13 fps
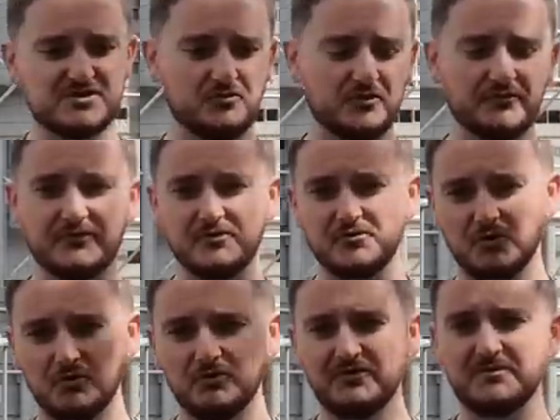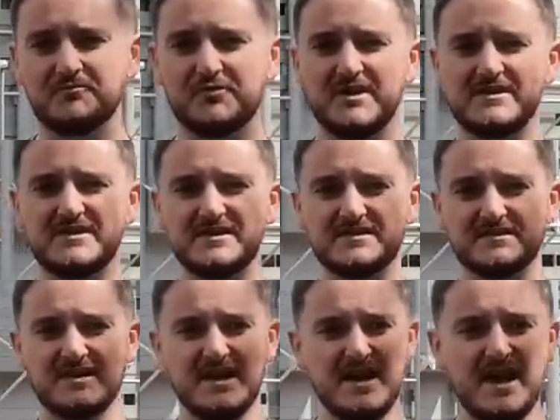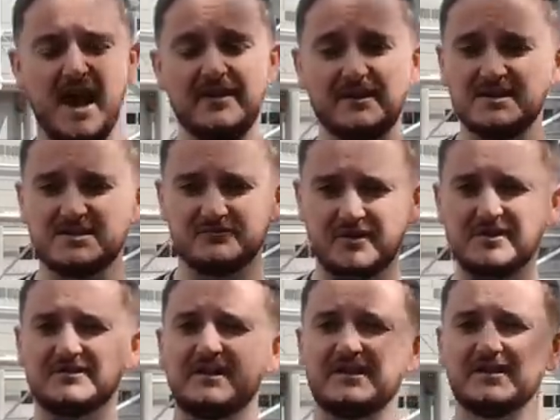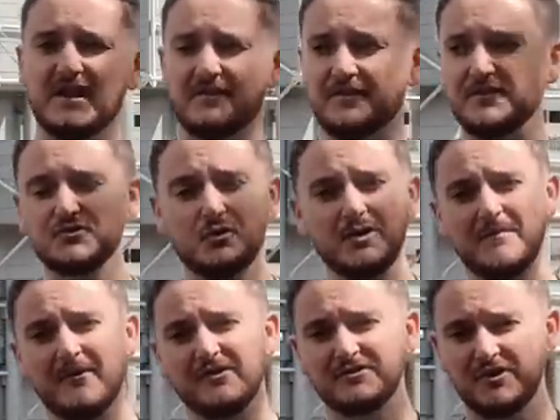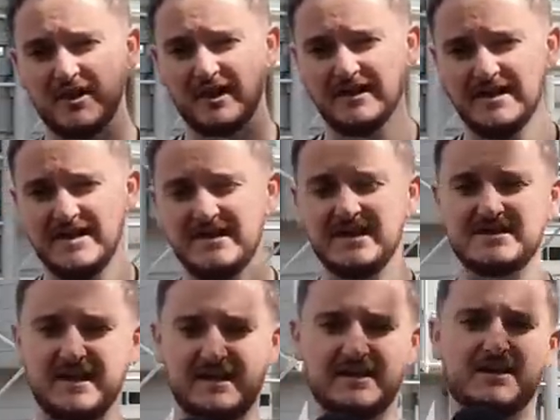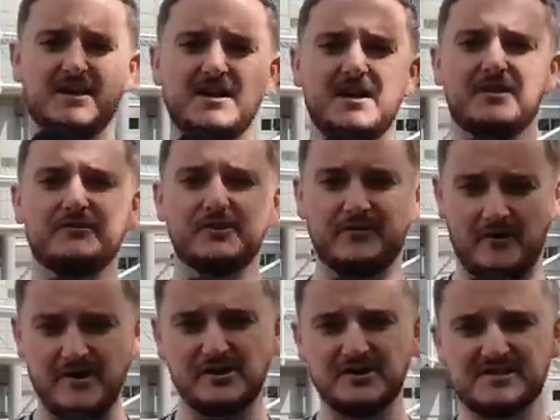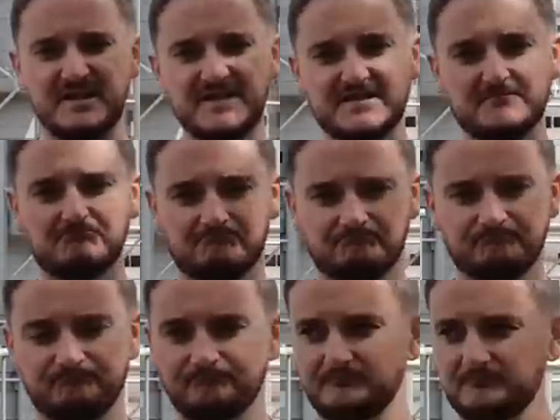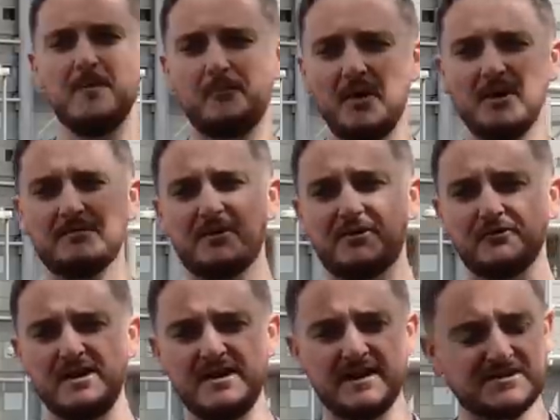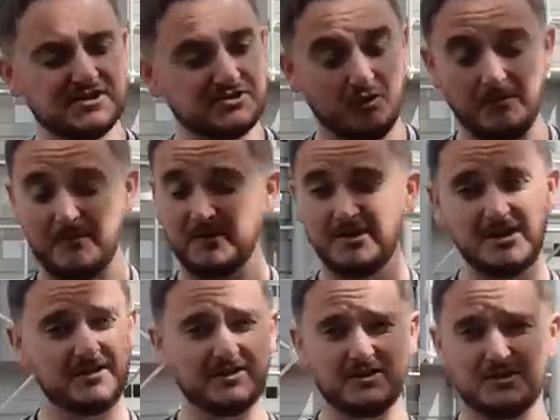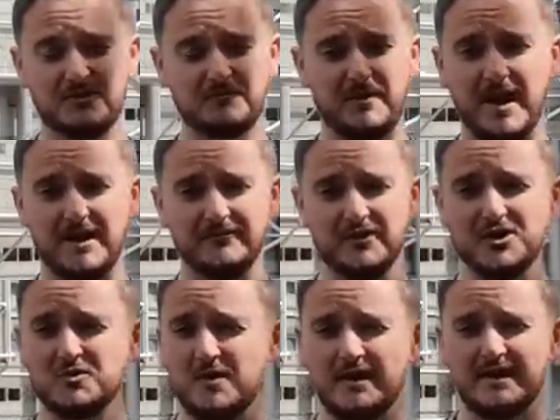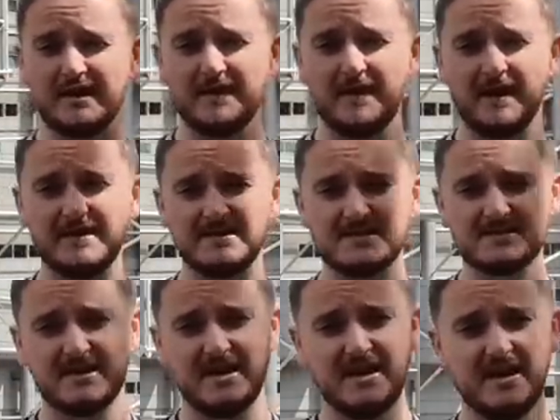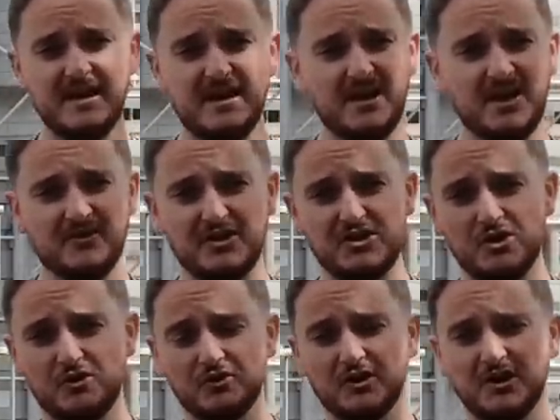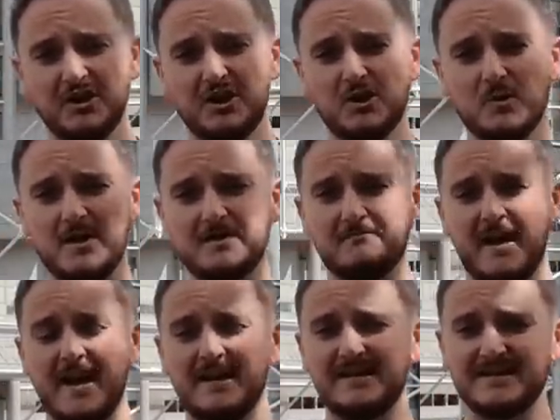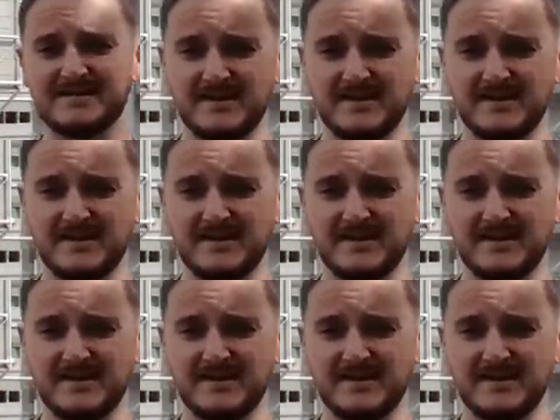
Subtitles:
He scored a few goals in pre-season. I think he's the real deal, and I think the Jordi Maradona is in for a very good season. Point number three, let's just talk about another player very quickly, and that is the young Louis Miley.